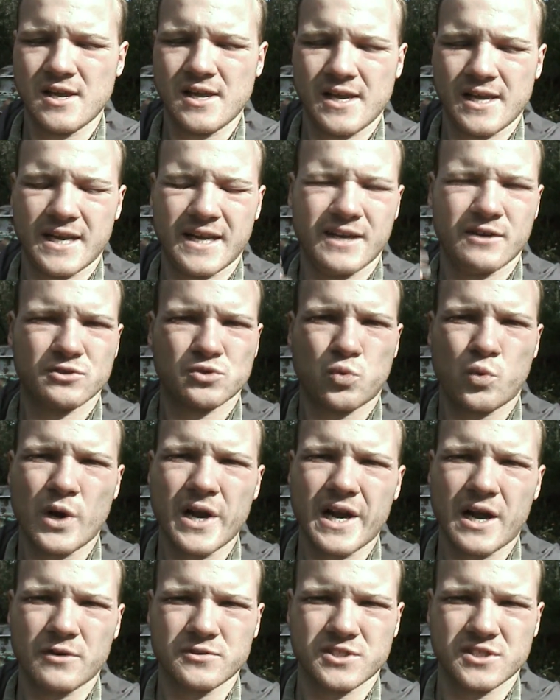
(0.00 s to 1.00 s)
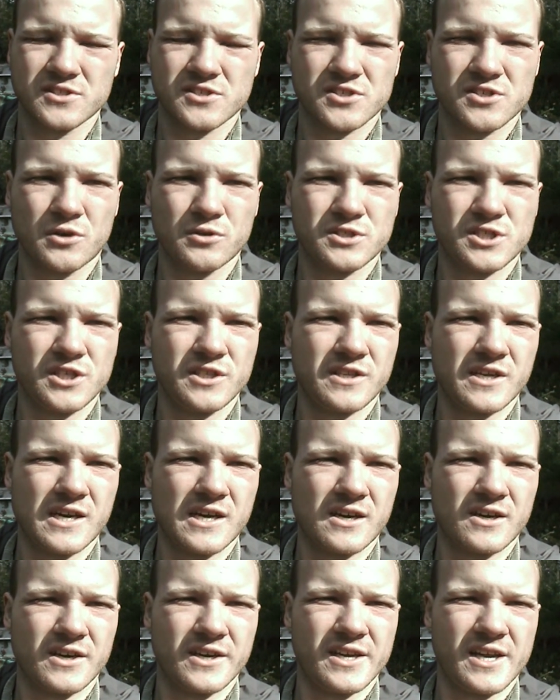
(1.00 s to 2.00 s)
And it was when I was in Sochi
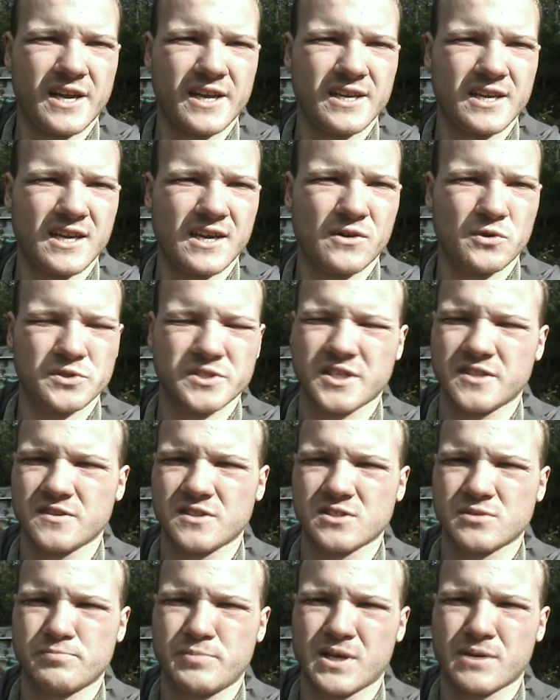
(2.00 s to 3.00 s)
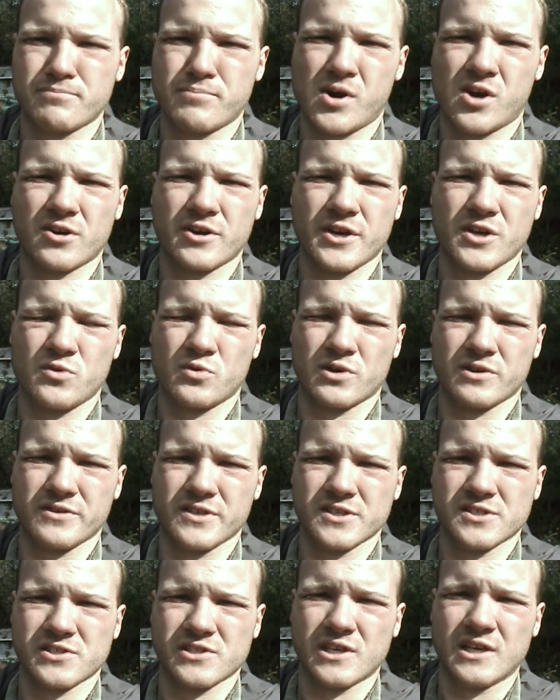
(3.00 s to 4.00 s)
there, and I was at this big party where
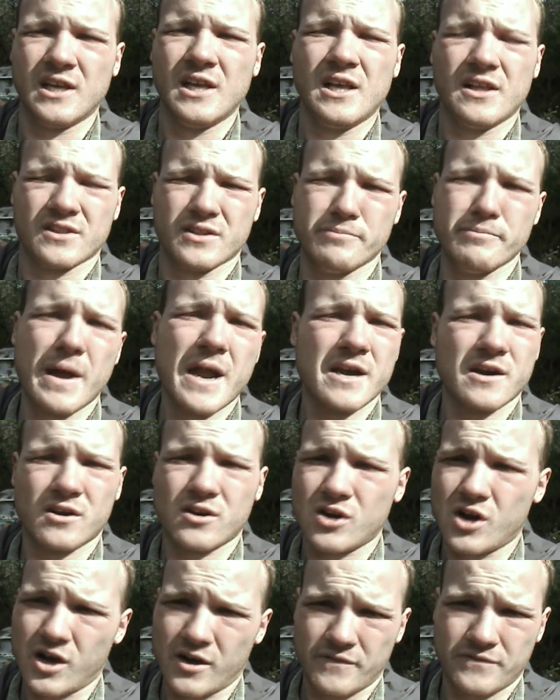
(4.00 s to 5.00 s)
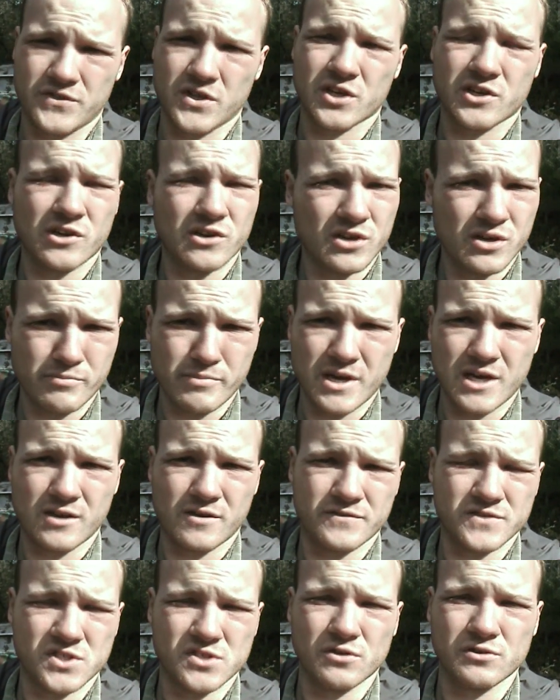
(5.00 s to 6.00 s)
the current mayor
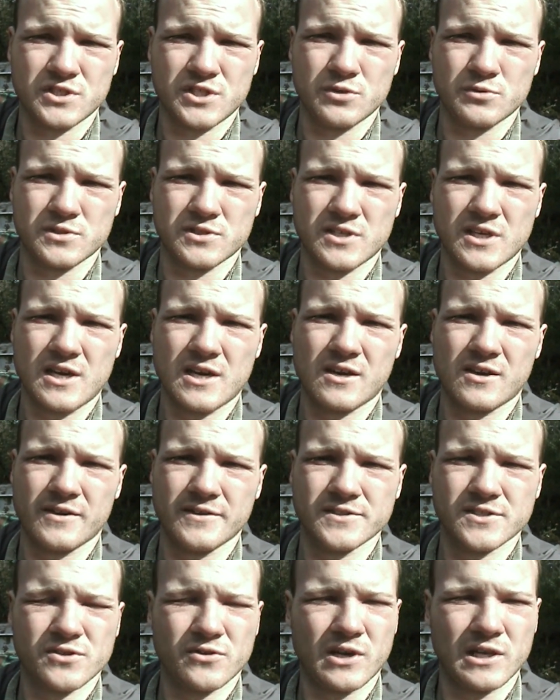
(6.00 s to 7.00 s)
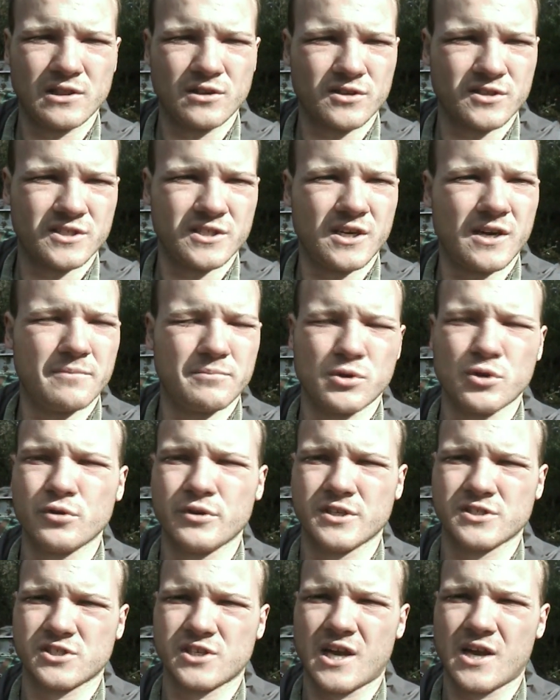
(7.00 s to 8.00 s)
of Sochi was there, and so I looked it up who
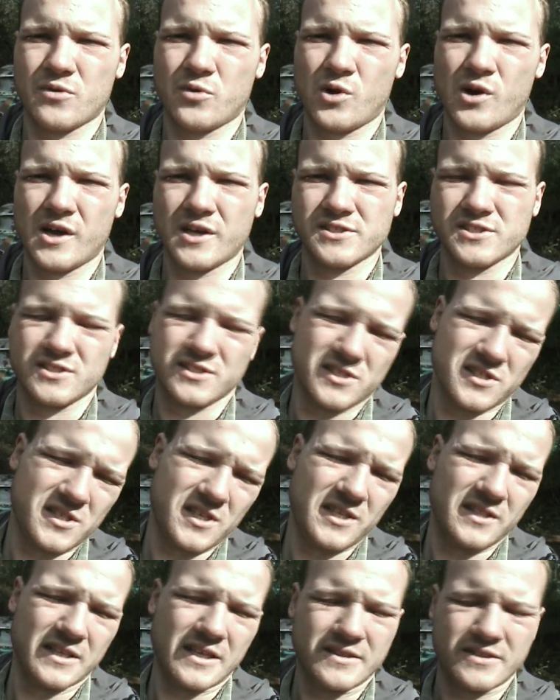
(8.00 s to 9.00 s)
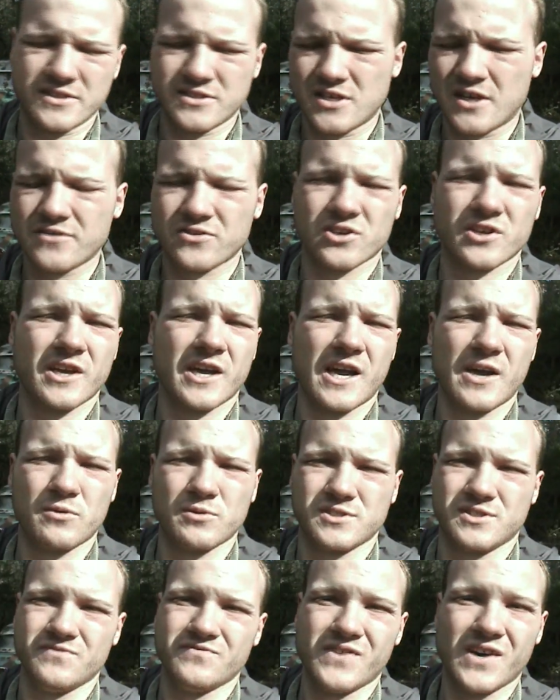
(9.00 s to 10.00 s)
this guy was, and seen that this other guy
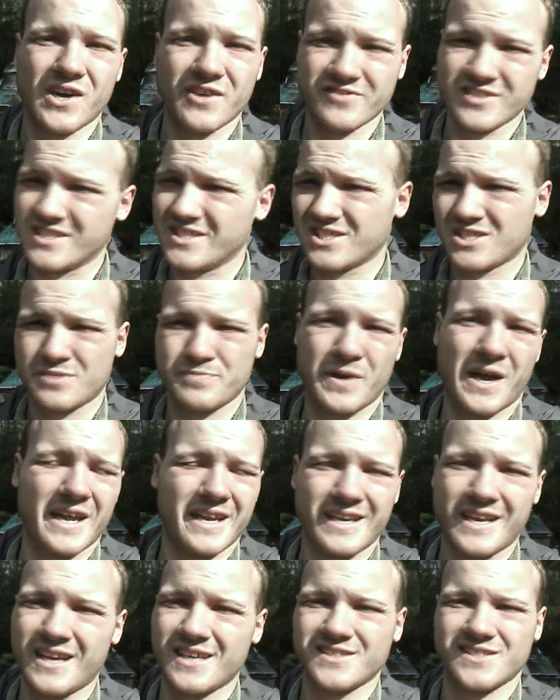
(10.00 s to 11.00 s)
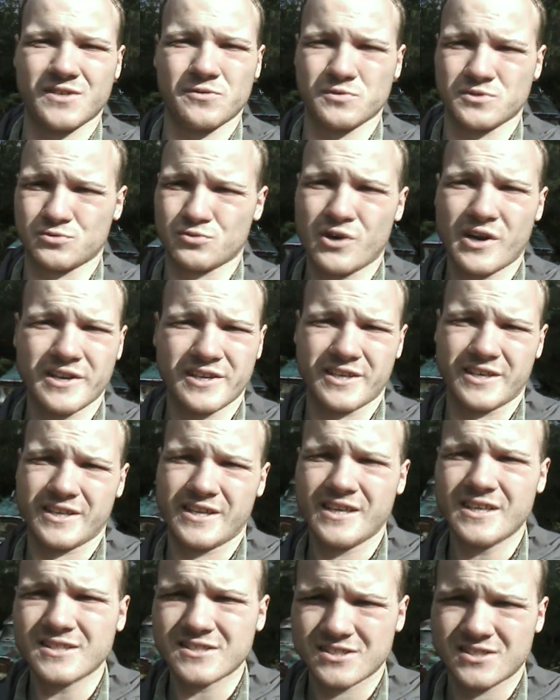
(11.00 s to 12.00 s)
was involved in a spy case that was running
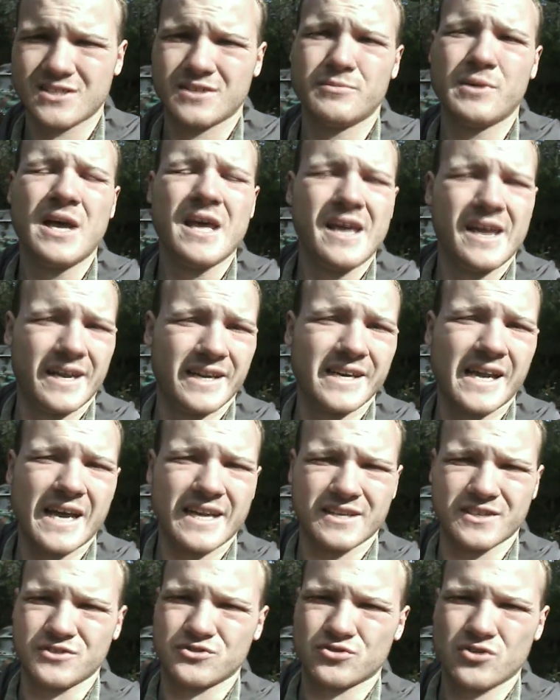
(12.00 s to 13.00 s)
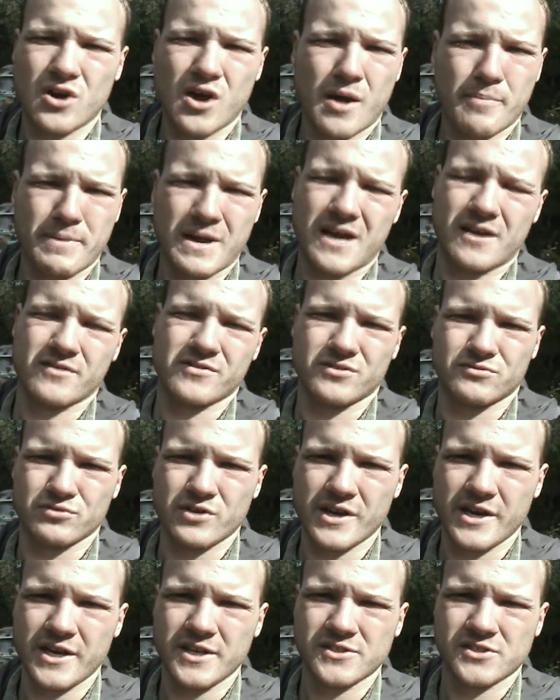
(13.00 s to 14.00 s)
against him and had to drop out of the
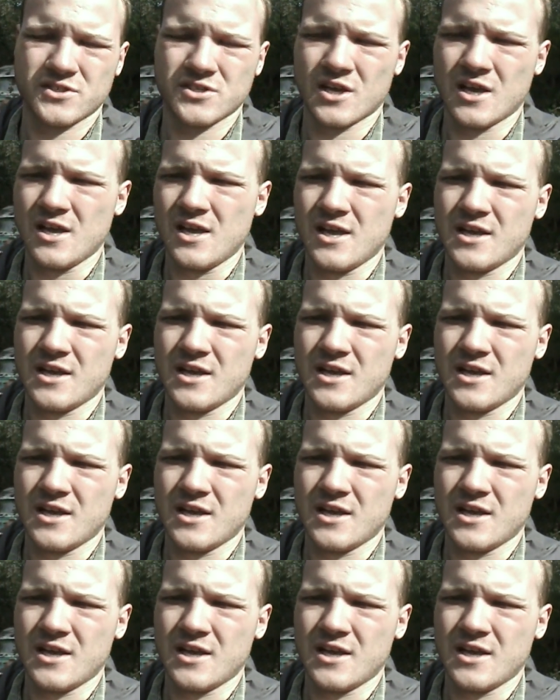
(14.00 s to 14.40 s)
race.